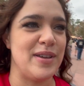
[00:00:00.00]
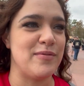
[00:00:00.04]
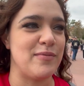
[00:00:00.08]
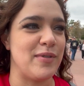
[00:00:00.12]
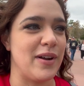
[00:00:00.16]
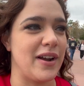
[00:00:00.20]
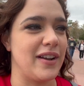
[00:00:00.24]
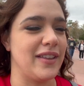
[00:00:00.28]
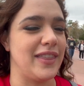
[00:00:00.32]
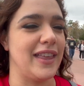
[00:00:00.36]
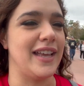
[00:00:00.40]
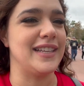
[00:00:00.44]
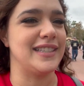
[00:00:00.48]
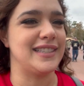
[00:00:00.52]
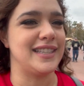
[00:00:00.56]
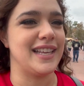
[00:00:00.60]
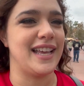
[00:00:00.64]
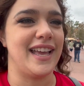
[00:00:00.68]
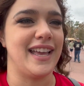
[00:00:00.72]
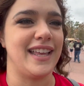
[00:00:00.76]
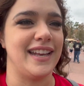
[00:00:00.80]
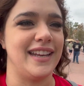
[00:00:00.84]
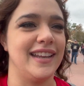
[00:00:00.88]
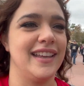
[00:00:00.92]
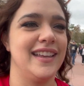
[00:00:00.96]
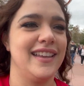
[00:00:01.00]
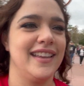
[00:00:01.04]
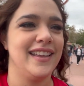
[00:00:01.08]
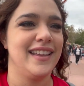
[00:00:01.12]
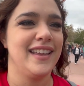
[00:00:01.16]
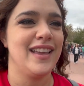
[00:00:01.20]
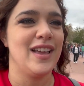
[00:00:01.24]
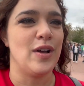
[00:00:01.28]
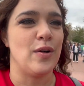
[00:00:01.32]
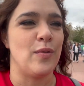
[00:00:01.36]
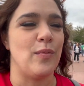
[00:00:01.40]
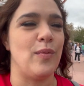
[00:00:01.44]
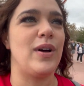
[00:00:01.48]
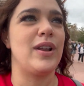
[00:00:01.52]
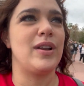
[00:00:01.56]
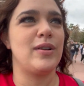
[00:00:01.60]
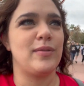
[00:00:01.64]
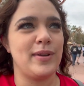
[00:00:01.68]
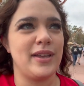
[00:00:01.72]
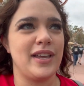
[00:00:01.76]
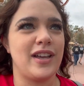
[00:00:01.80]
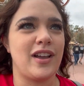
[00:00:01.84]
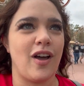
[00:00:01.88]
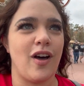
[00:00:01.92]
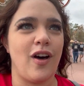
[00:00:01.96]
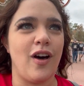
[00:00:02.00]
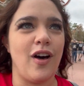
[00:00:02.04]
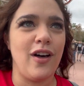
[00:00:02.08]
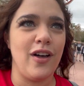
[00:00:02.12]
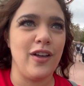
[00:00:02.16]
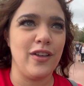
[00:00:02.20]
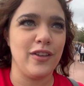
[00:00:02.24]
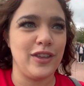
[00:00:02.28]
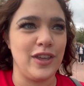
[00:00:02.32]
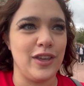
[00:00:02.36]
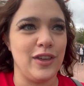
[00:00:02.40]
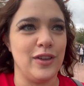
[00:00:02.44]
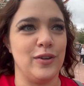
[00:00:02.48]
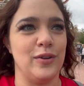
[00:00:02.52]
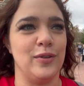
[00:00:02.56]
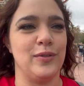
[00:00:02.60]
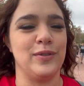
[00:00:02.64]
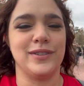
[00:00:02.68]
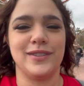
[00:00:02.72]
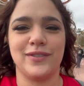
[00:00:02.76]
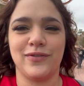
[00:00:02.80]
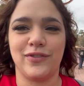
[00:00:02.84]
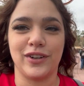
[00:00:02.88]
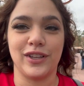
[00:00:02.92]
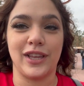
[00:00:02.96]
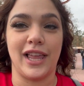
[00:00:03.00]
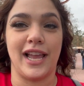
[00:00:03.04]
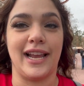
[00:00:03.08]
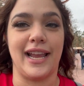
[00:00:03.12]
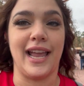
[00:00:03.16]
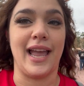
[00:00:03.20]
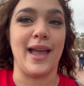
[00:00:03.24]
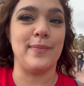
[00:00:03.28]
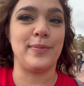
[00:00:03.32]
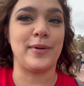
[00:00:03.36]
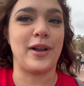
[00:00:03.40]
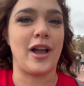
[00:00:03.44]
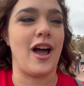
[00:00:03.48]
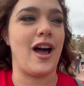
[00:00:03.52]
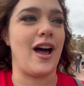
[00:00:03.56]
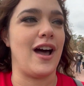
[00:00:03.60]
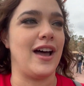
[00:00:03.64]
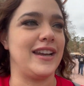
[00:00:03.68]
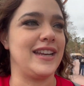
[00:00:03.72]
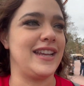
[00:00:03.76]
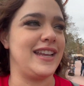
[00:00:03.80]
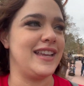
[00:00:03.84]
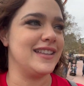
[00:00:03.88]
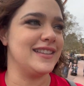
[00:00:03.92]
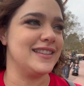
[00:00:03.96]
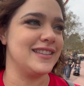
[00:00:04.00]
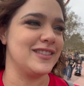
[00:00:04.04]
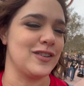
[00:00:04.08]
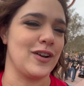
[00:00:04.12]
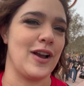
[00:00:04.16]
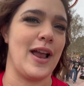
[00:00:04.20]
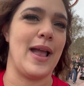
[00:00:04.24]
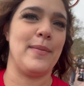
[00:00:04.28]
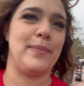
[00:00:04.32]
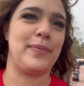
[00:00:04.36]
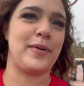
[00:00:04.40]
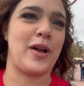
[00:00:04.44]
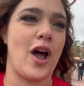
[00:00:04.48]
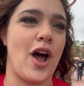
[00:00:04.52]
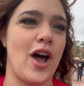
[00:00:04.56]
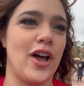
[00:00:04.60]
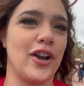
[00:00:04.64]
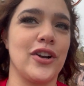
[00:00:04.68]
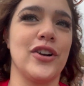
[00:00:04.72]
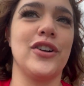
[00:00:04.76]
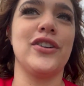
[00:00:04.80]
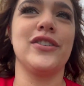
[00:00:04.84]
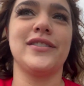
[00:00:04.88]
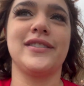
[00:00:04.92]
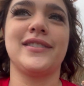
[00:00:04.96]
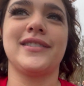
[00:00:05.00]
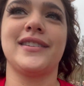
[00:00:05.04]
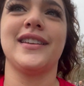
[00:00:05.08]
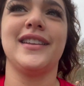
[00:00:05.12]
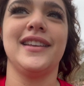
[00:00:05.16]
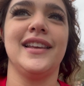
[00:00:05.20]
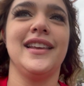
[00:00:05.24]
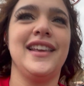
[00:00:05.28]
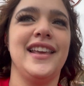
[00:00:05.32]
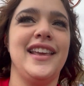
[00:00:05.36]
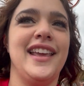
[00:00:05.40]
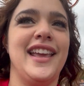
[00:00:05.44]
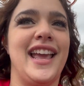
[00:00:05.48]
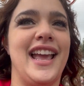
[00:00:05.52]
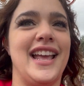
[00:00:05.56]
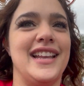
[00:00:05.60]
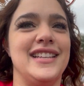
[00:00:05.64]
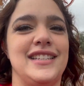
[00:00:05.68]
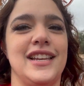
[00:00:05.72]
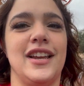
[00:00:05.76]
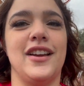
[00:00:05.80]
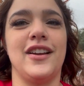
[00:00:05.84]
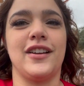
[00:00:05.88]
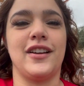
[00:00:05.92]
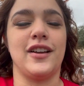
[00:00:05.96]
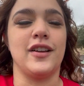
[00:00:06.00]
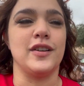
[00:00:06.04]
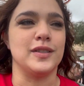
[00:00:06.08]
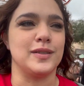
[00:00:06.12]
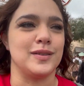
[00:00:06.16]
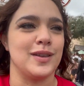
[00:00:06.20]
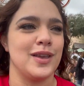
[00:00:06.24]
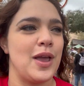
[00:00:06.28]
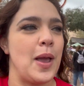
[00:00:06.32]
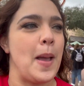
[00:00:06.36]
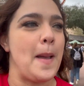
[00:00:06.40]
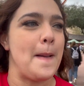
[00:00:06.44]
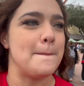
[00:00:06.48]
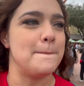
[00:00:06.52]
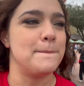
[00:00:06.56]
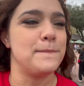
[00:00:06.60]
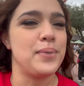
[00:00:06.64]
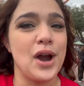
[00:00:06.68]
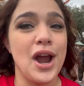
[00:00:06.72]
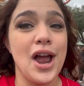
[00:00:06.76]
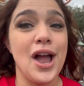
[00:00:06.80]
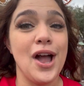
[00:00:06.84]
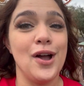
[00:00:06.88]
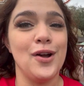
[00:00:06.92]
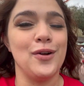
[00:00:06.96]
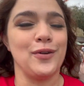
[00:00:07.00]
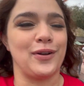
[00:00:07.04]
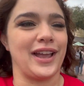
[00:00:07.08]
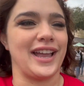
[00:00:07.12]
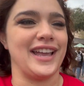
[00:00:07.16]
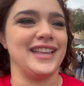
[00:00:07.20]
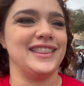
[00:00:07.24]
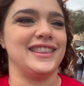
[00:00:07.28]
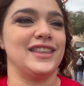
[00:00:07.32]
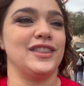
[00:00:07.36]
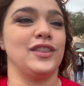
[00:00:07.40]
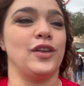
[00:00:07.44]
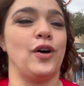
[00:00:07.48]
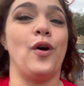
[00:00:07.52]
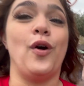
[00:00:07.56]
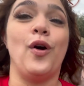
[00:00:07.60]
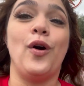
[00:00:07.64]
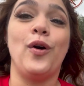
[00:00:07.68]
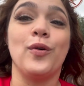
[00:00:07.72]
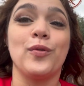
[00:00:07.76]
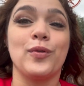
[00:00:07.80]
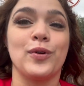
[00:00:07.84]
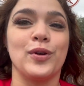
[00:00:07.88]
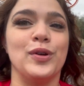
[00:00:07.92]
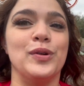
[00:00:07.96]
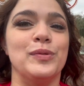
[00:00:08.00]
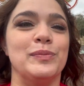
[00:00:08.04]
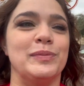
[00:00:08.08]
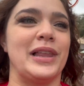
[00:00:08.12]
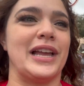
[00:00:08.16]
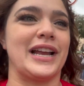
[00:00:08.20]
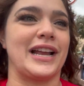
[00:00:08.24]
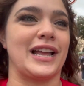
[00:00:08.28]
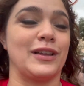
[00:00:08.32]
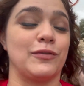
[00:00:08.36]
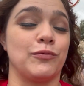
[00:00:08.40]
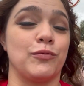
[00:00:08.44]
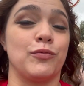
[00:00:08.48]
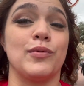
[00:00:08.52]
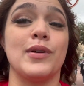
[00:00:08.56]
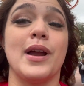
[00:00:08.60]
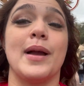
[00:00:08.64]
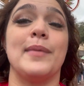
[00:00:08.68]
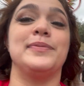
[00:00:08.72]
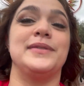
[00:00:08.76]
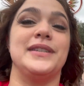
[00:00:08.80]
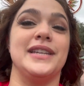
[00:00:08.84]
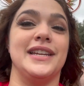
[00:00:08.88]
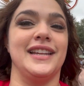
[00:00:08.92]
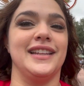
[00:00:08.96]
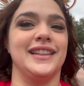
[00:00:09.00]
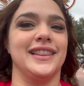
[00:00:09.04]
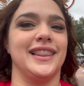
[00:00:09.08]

where they said, what do we call you? for like Epcotians or Epcotters. And Derek goes, broke. And then the whole room like erupted in